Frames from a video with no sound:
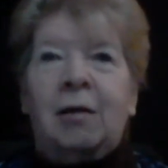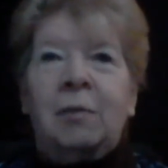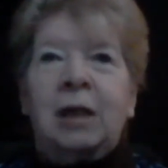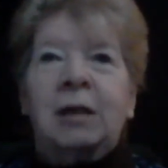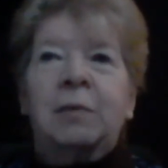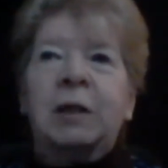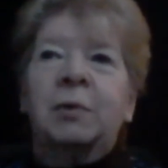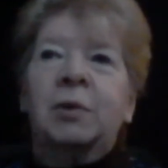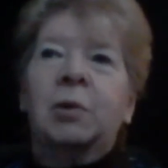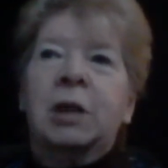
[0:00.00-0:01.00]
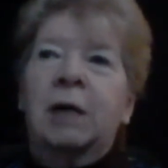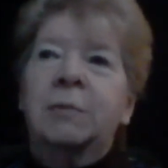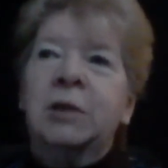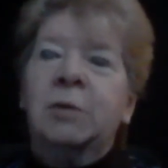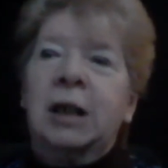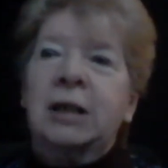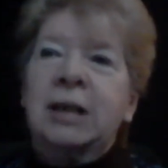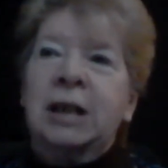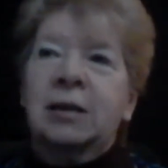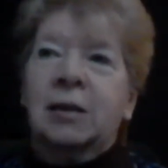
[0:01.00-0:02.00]
and the people who come to
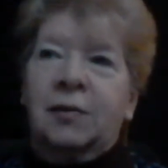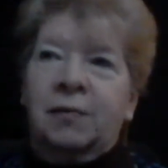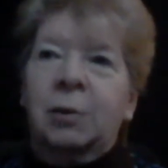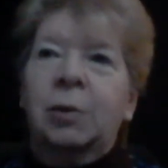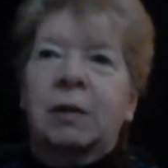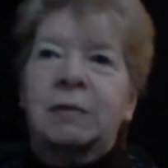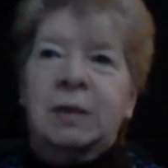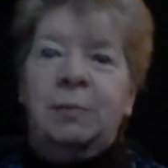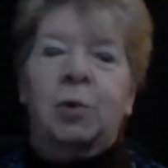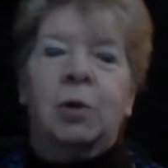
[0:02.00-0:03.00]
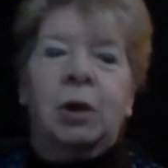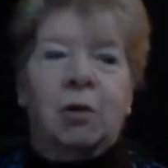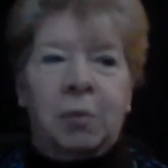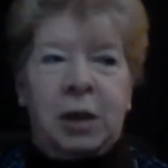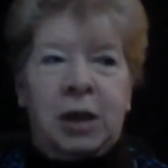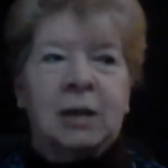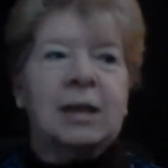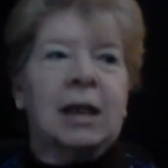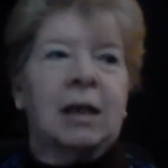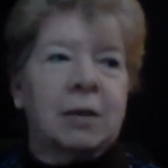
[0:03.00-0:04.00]
us either through grief support or
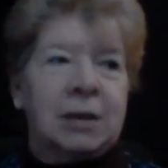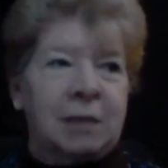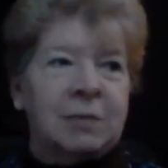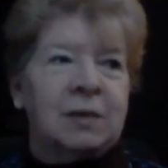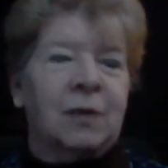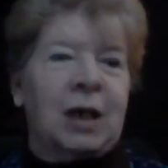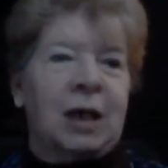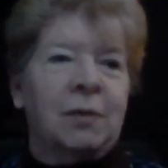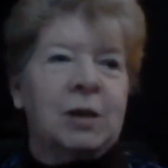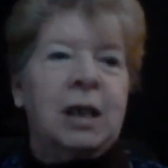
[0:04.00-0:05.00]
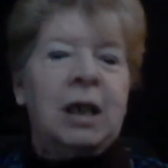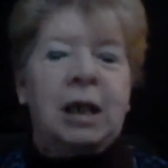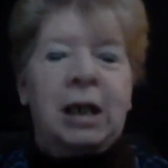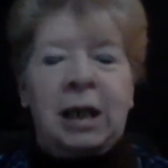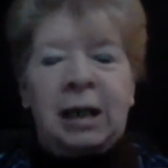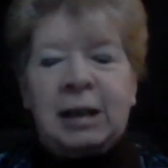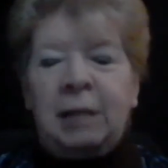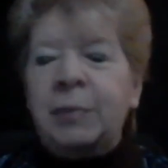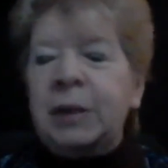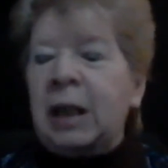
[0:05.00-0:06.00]
because they are attempt survivors and
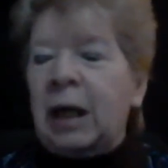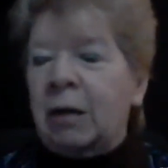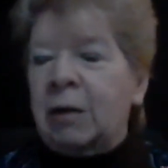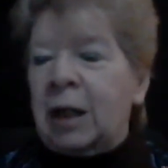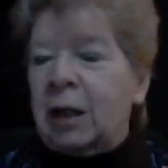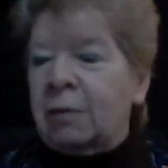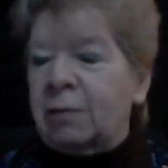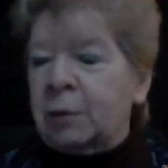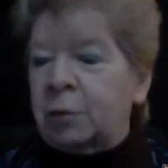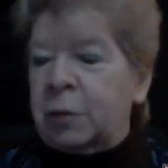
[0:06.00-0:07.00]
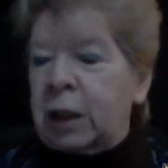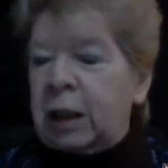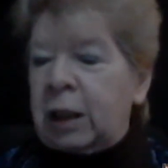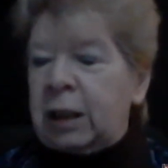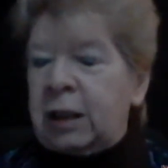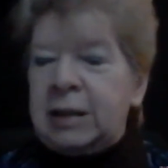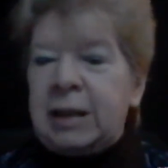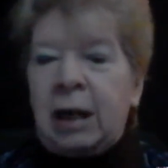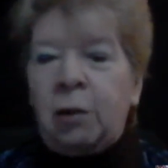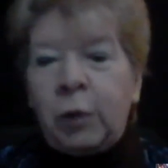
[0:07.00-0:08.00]
end up in the R&R room,
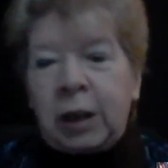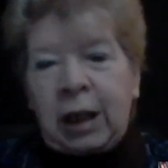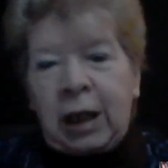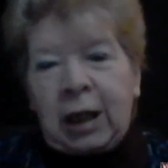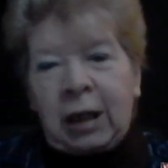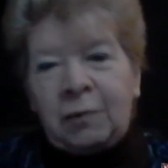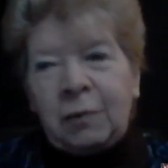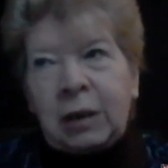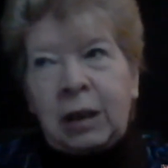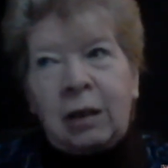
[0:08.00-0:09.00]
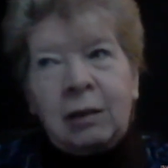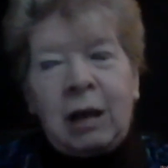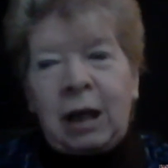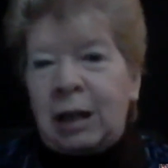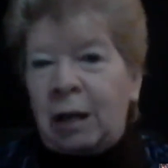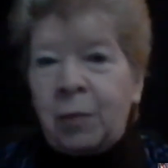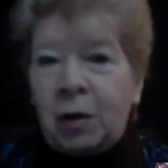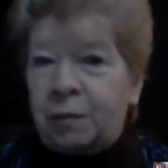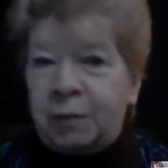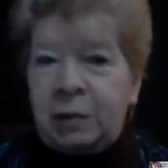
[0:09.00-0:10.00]
is now we have a
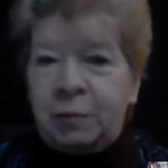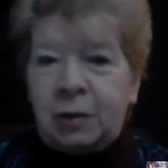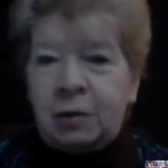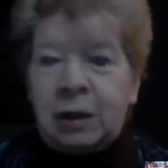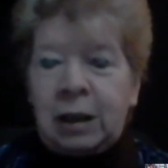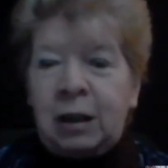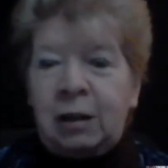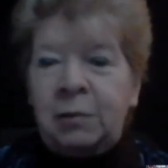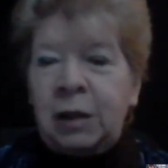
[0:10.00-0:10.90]
number of people.